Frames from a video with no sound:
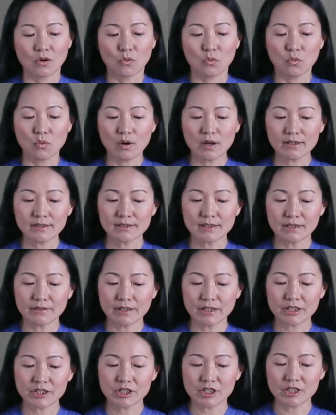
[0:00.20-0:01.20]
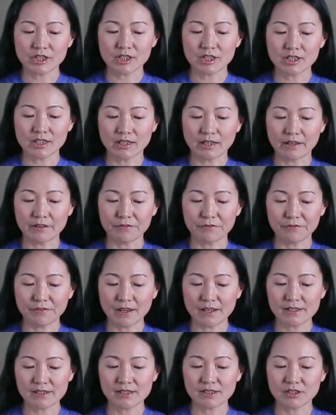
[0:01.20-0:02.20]
What direction shall I
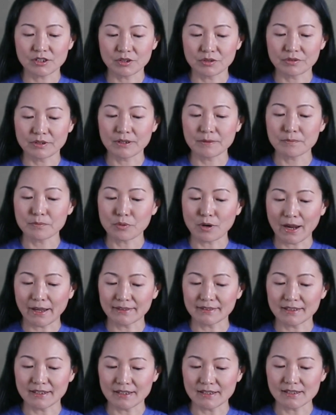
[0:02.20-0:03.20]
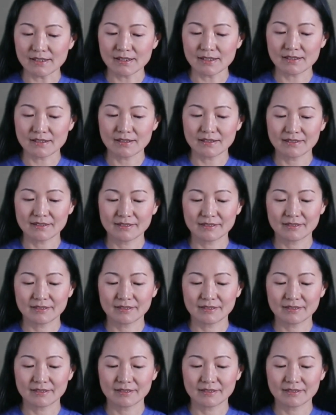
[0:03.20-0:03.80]
face during practice?